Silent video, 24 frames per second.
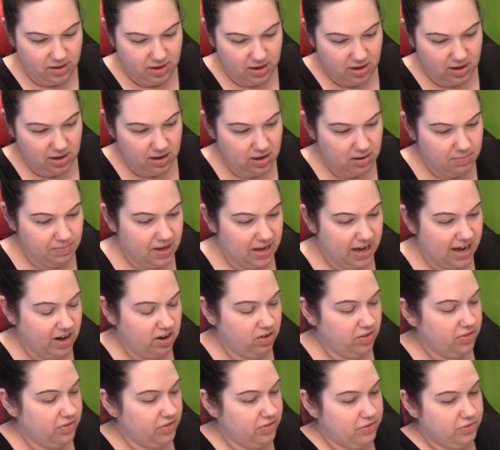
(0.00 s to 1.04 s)
I
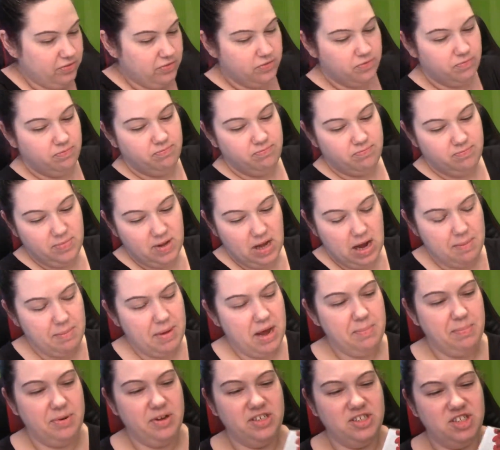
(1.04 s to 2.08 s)

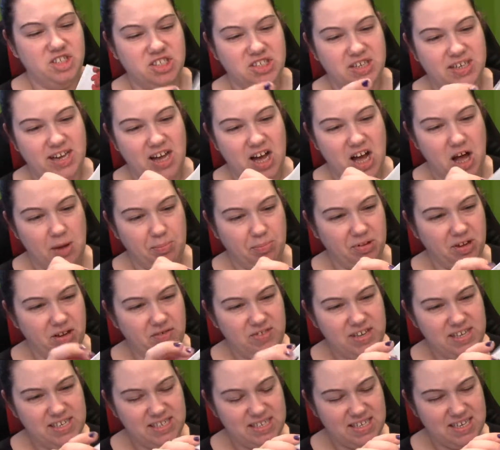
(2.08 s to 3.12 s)
might put just a couple of
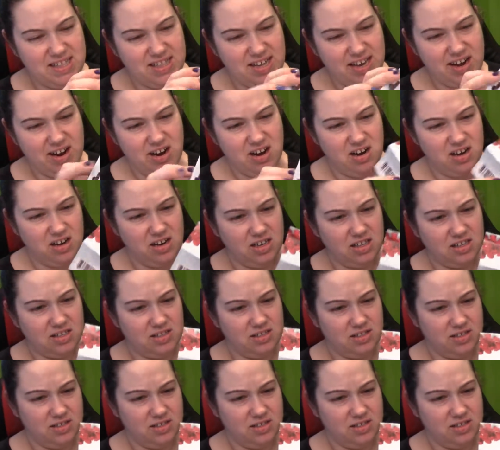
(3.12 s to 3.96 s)
these in there.